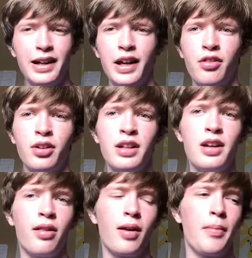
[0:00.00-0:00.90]
really
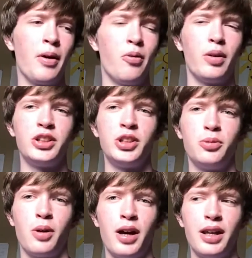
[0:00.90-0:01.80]
just about what you
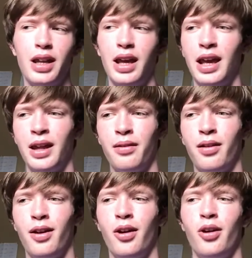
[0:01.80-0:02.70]
want and
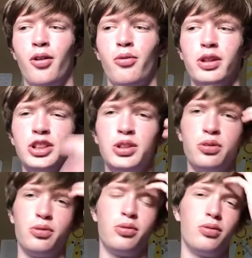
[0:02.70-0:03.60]
what
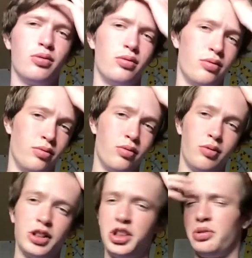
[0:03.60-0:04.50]
you
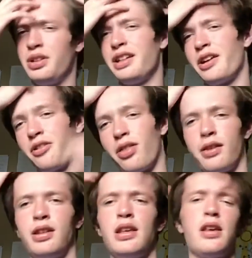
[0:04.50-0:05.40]
need out of the
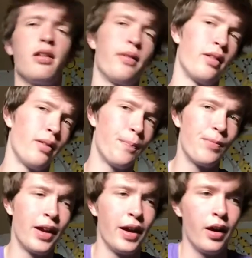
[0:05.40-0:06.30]
tea. And
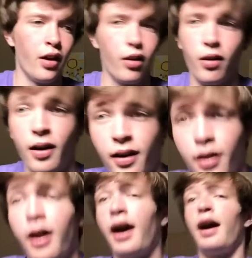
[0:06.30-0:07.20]
so
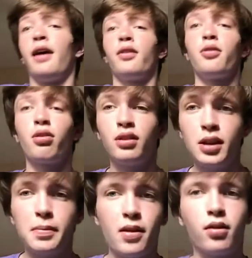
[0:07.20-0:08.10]
low
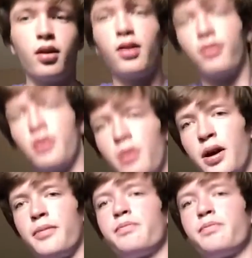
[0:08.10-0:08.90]
steep is good if you want